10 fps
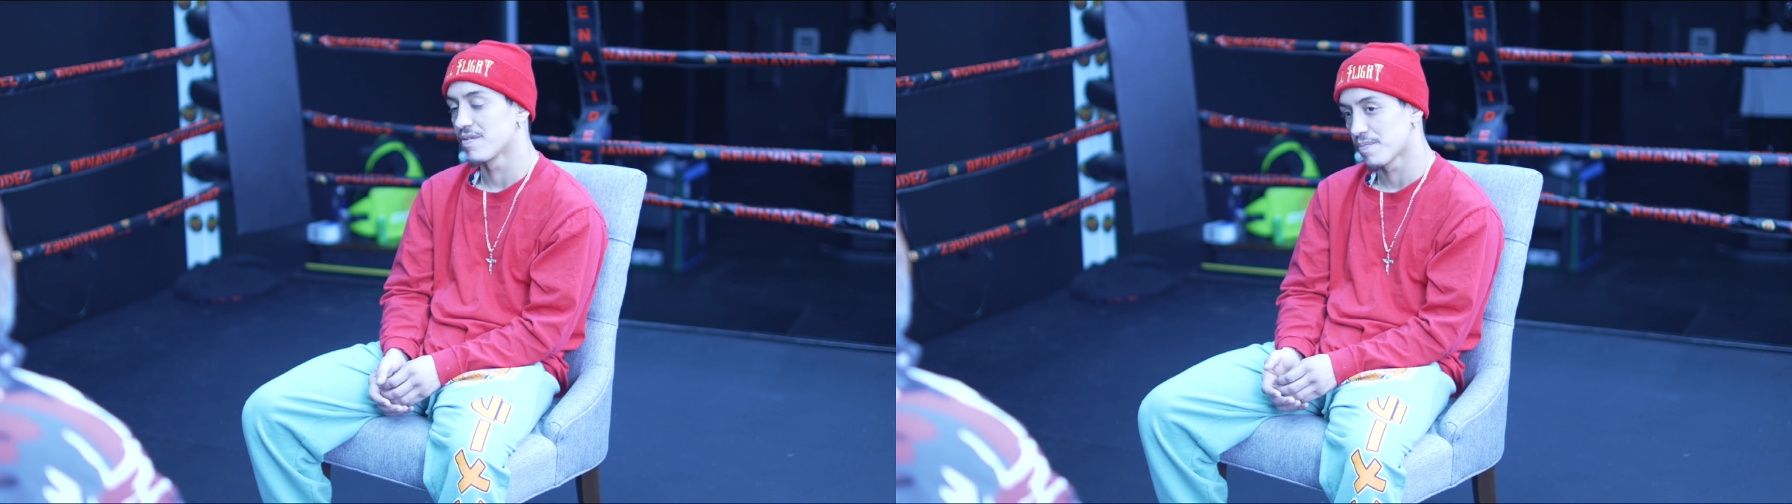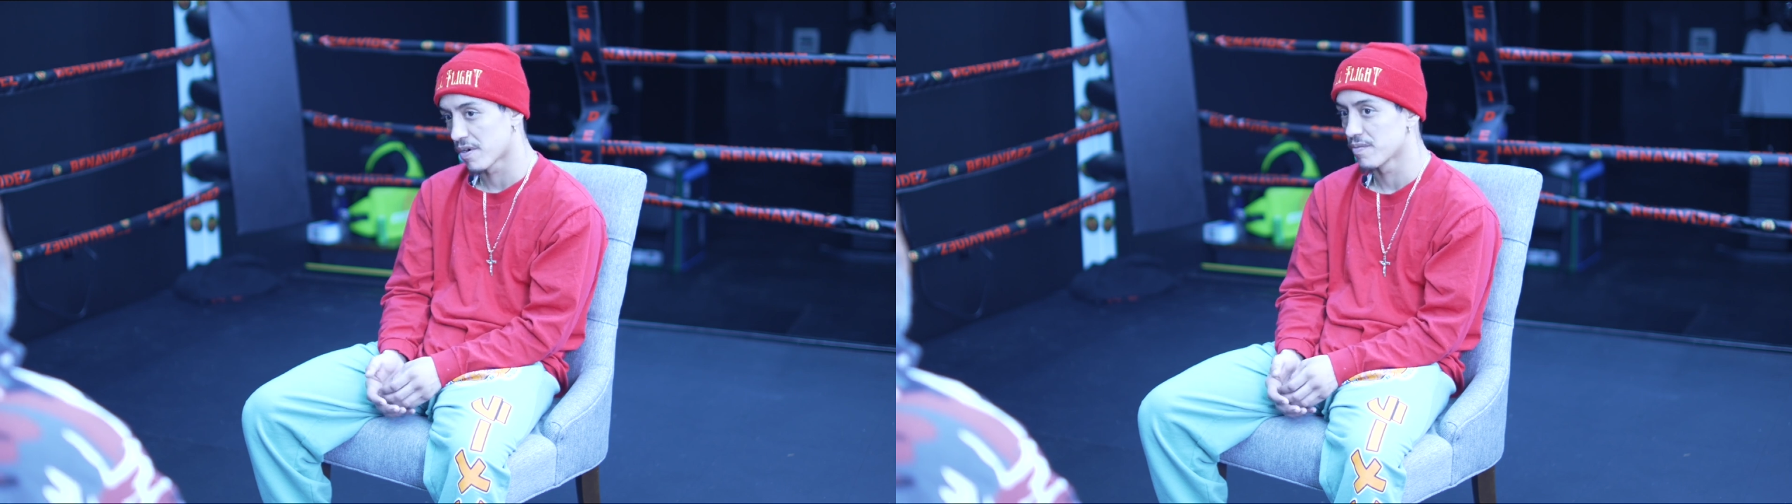
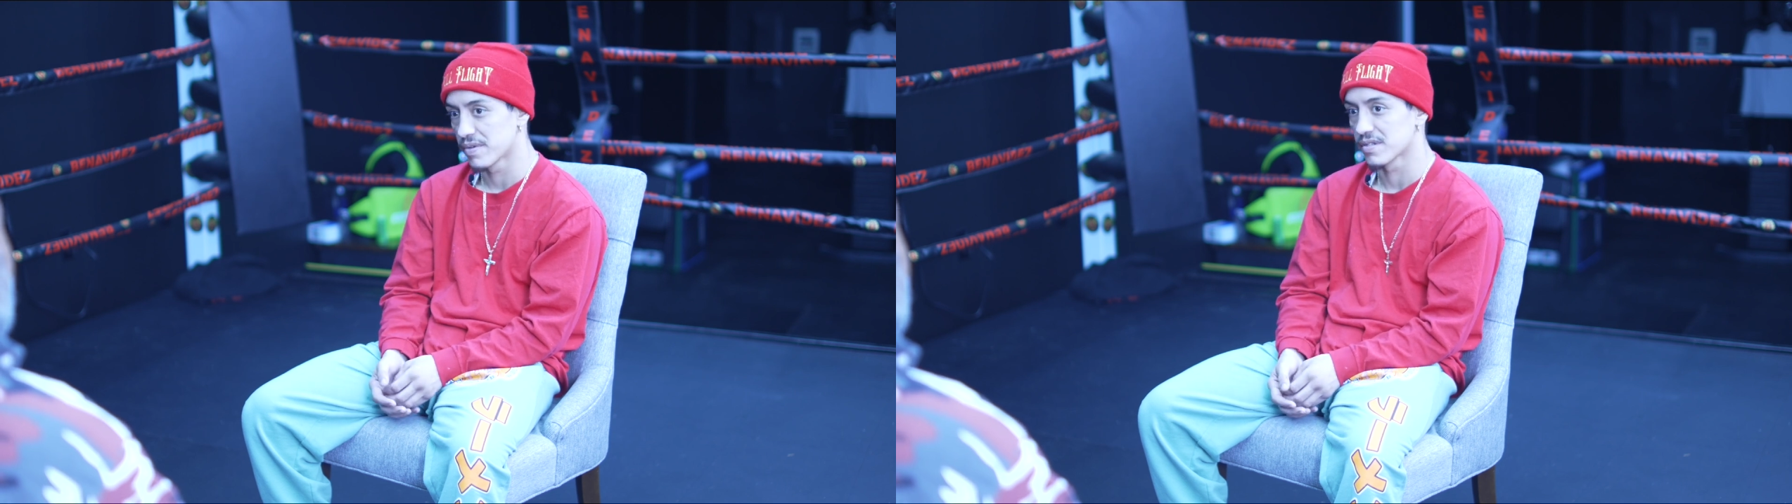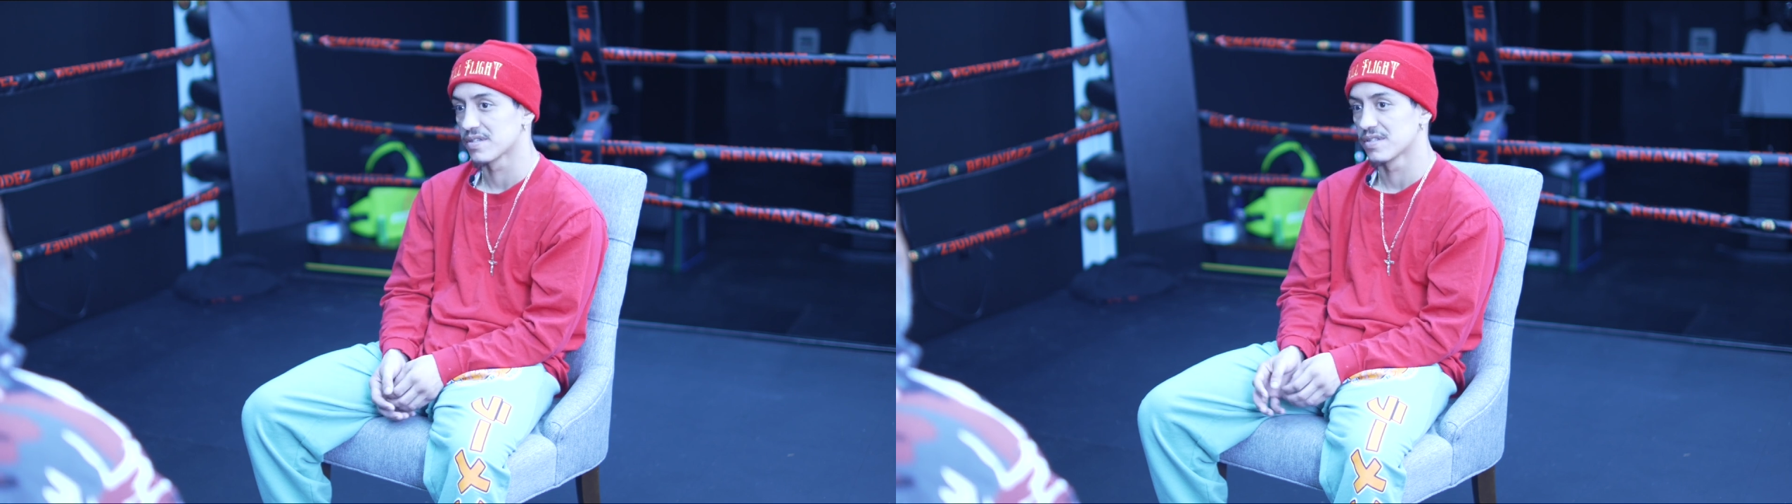No, I
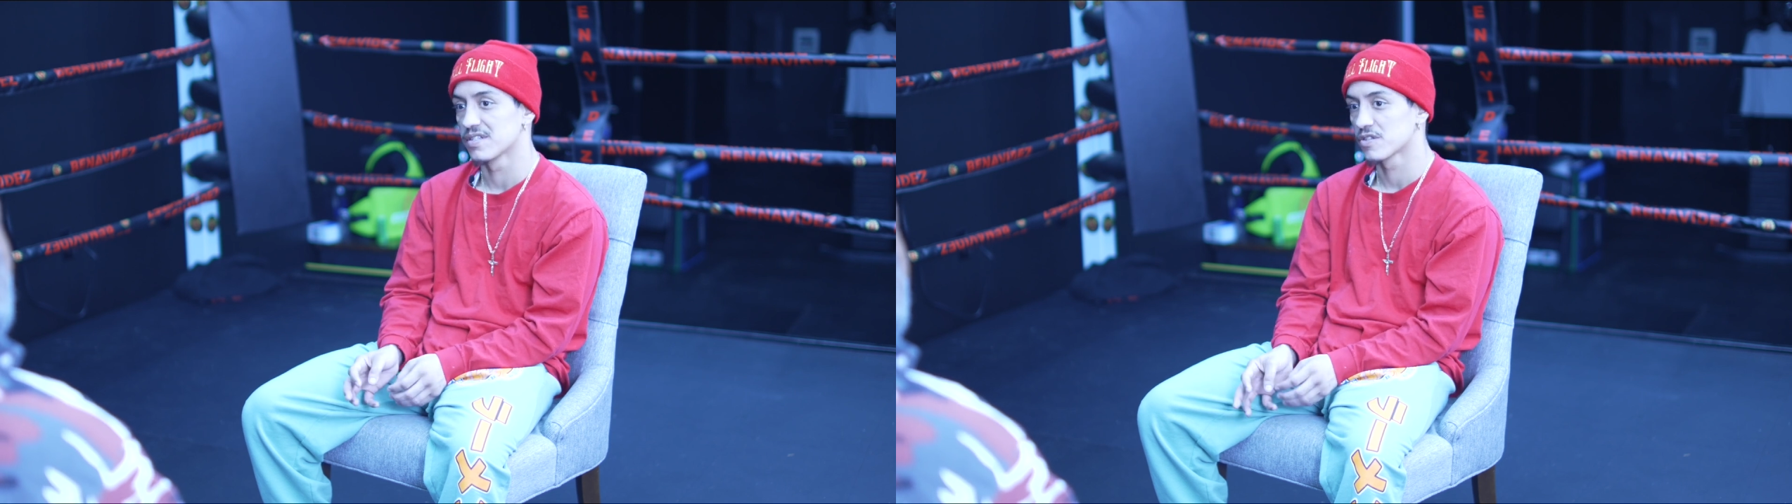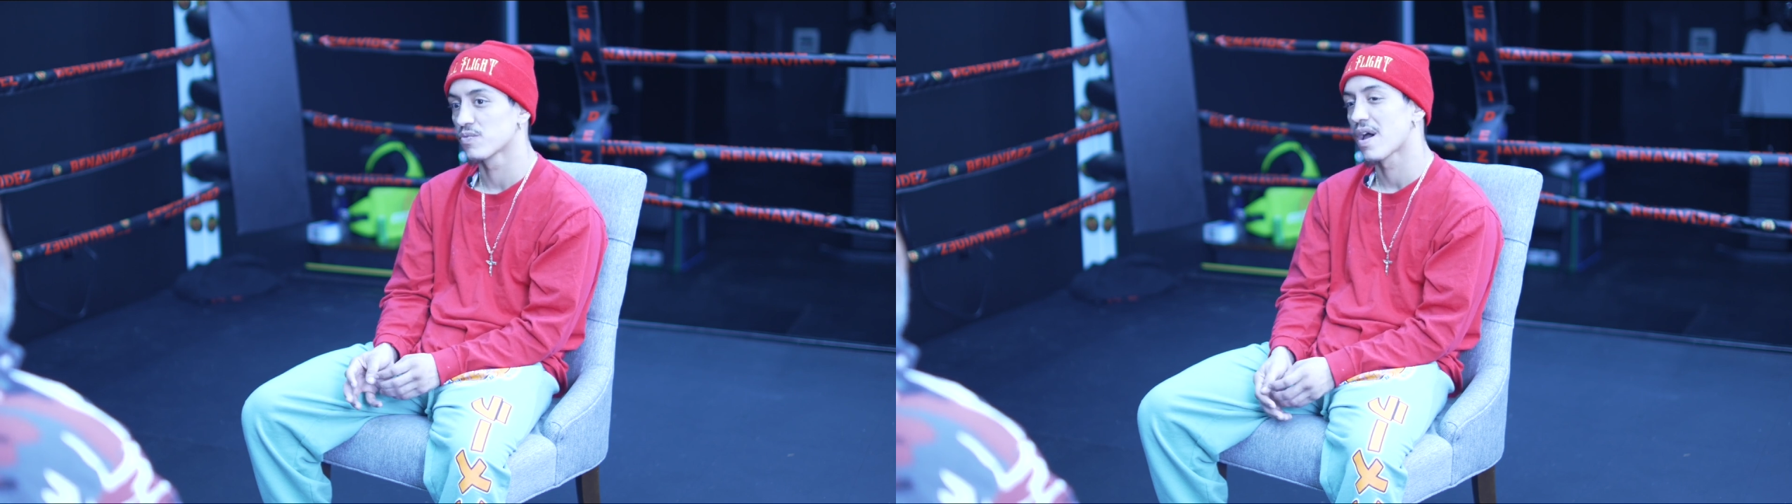have a purpose, and